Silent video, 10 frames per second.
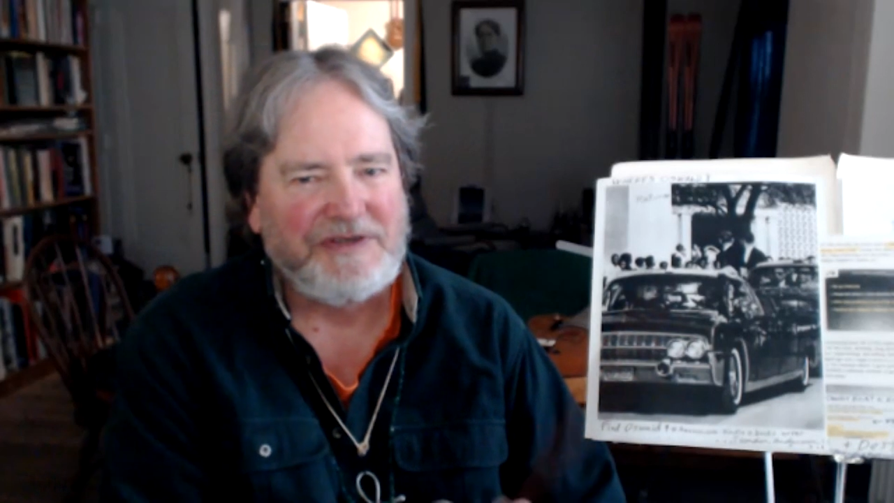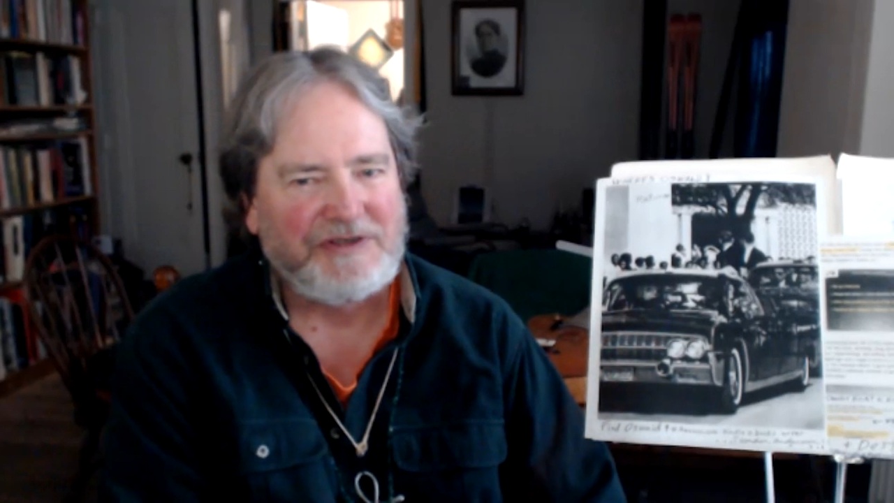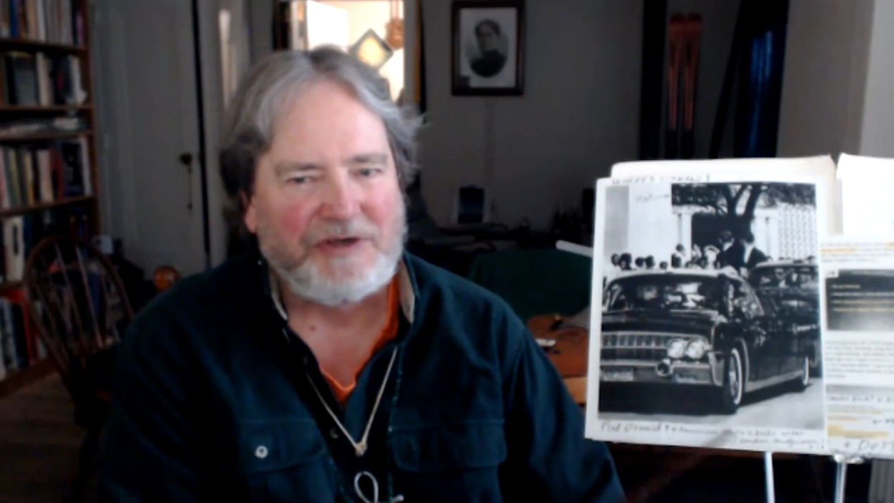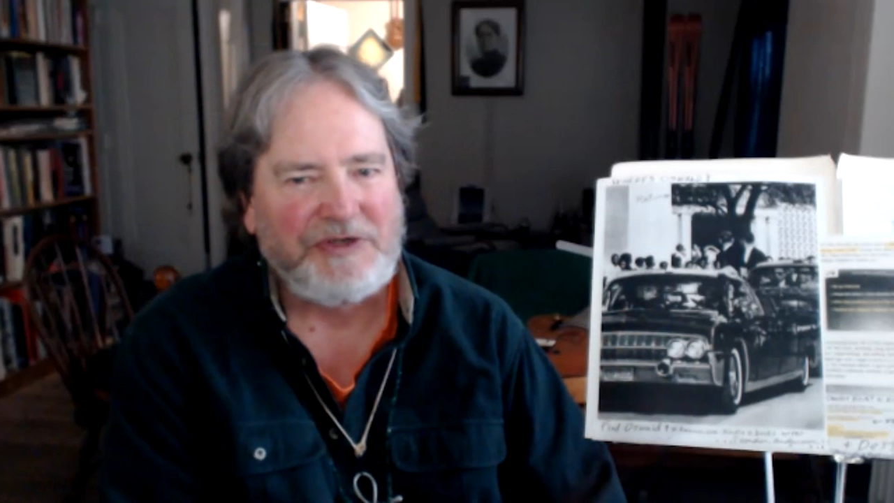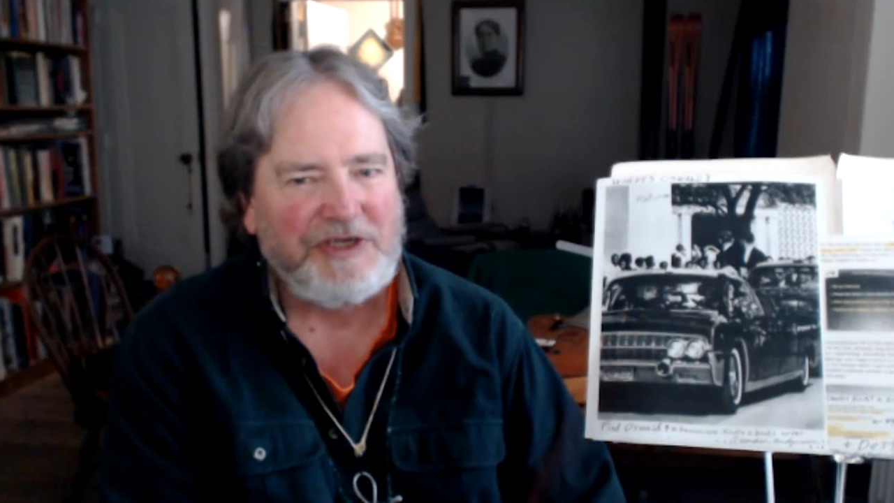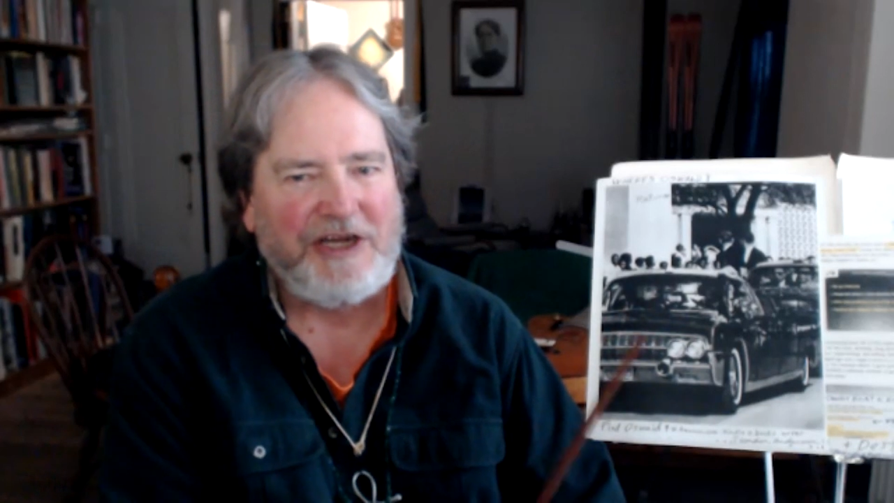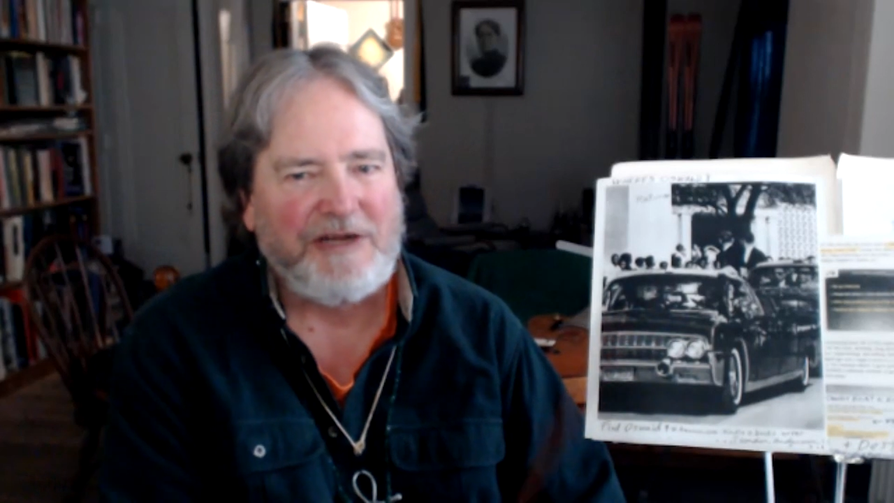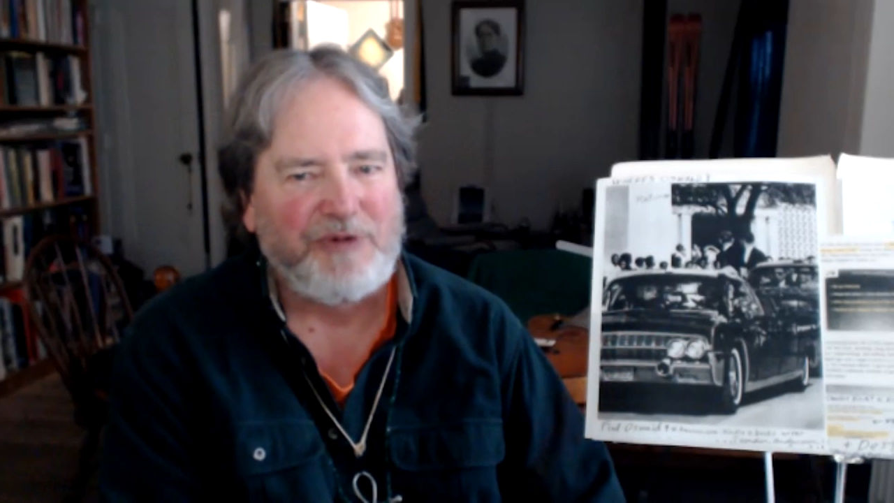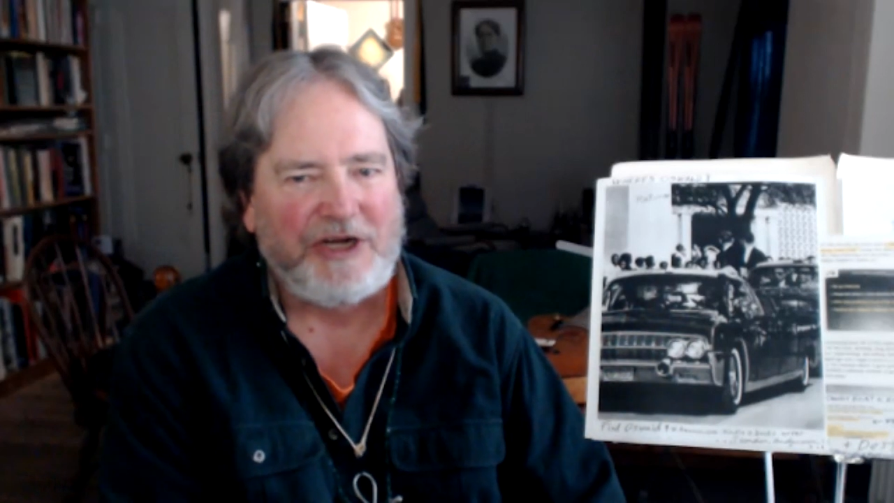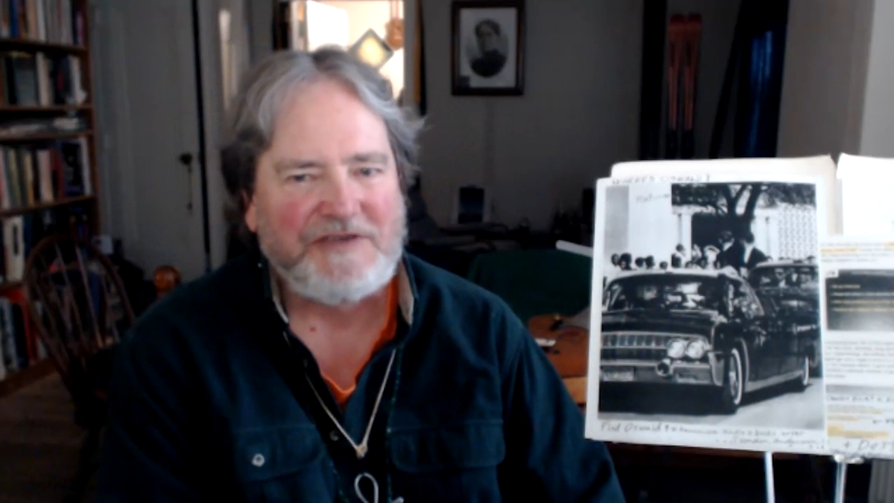
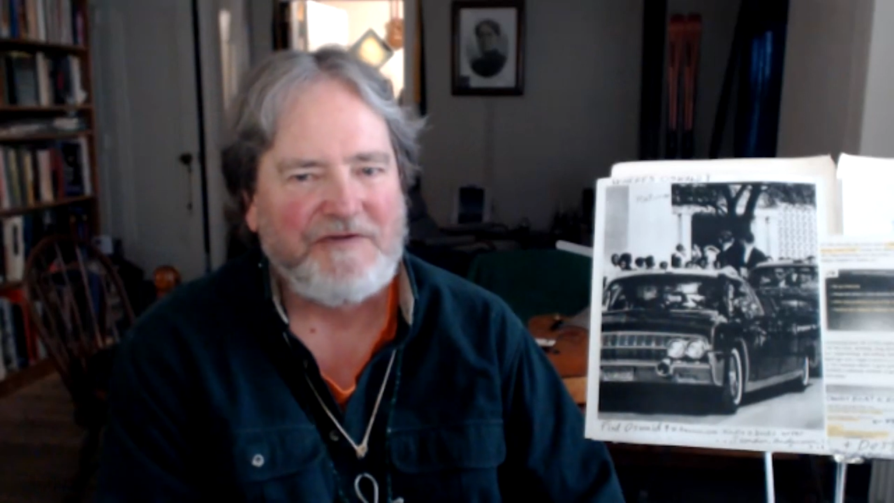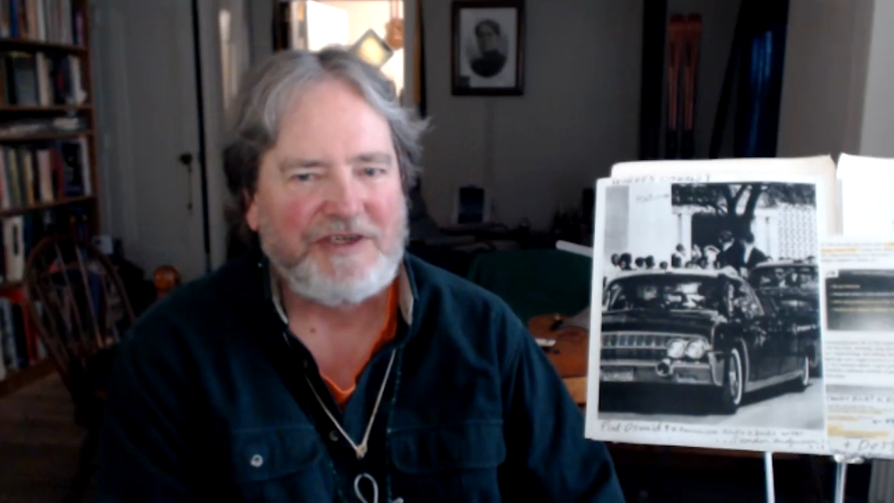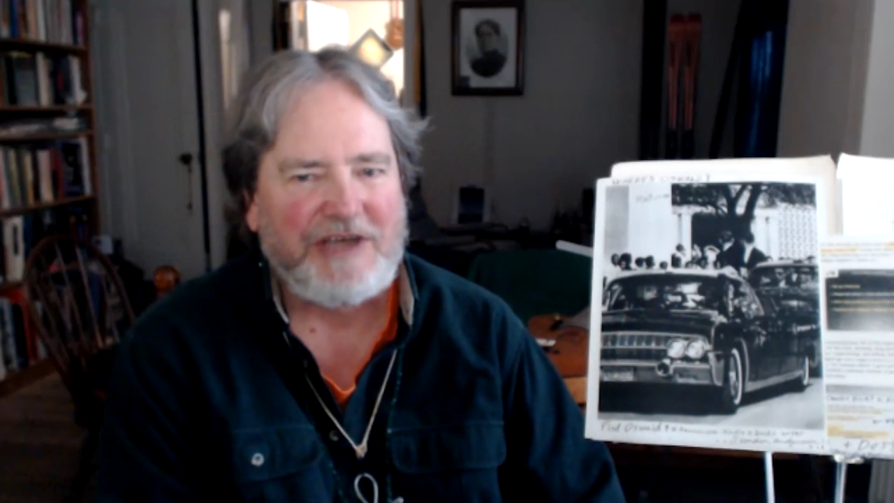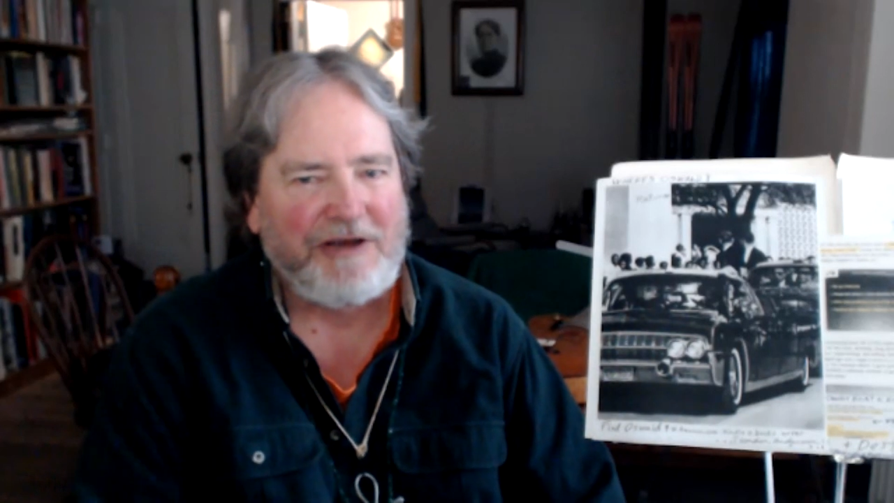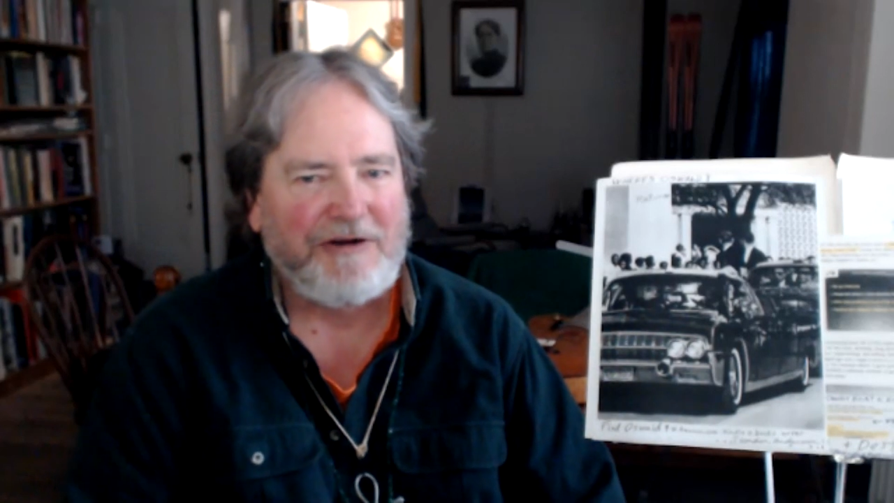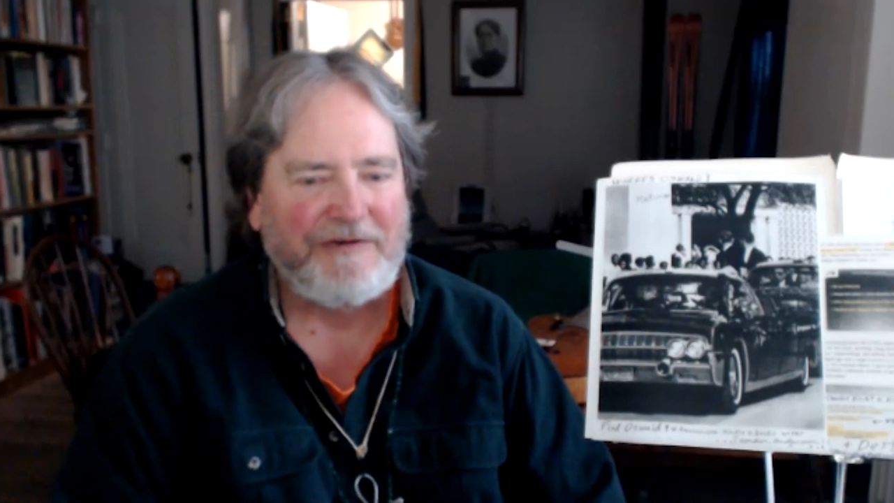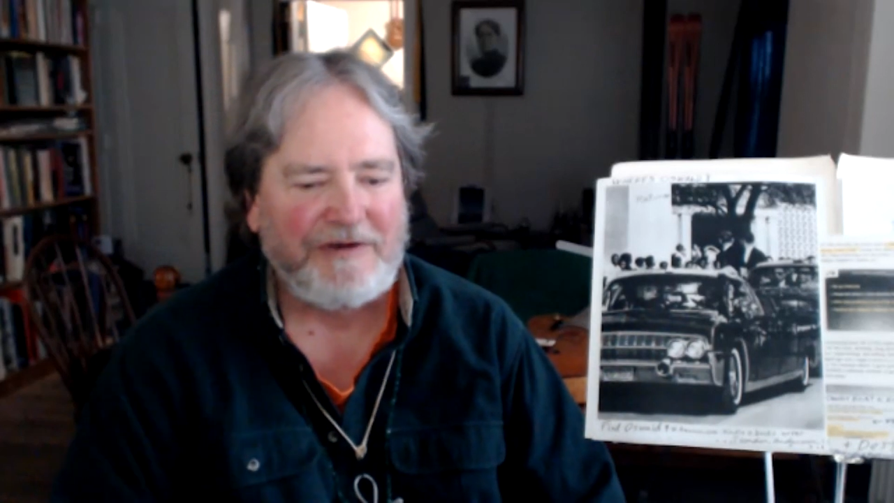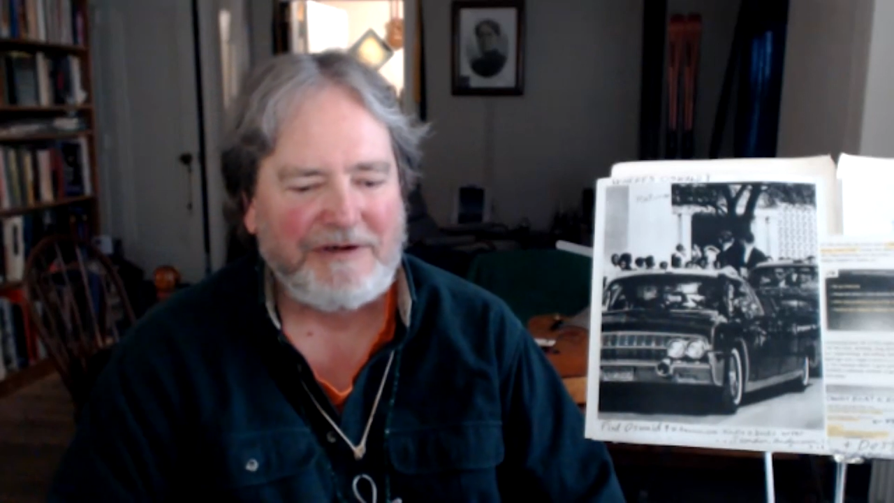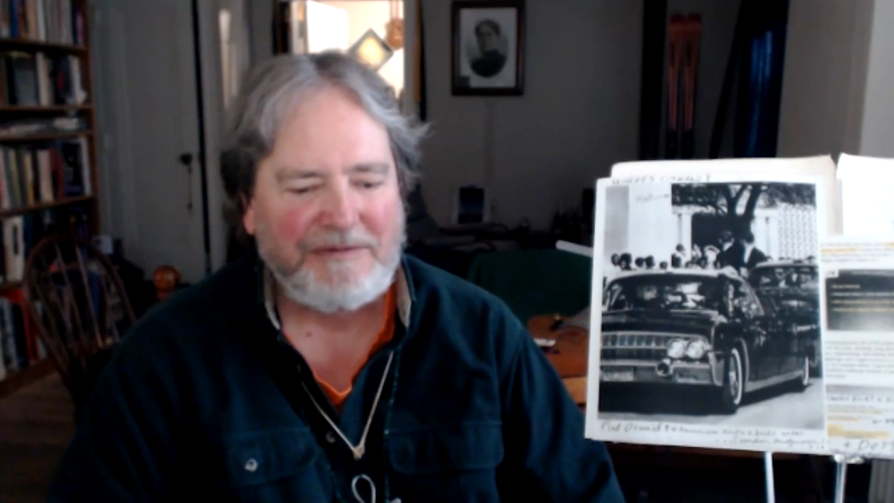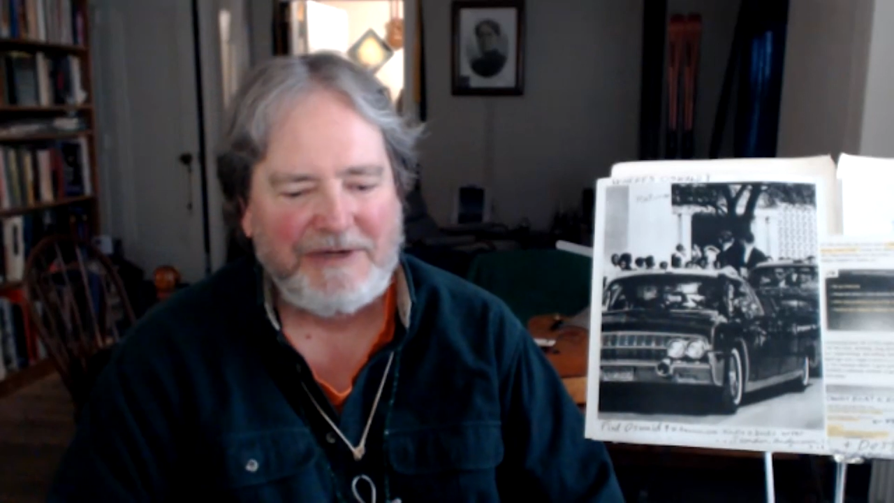Associated Press
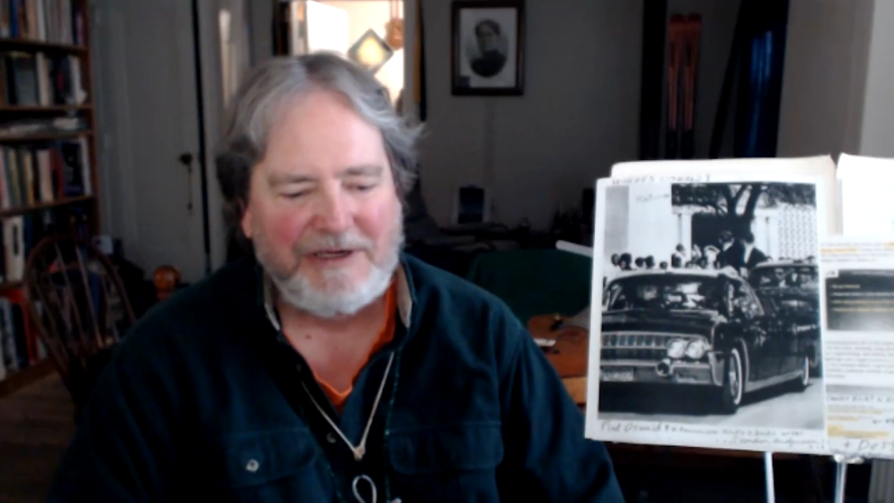photographer.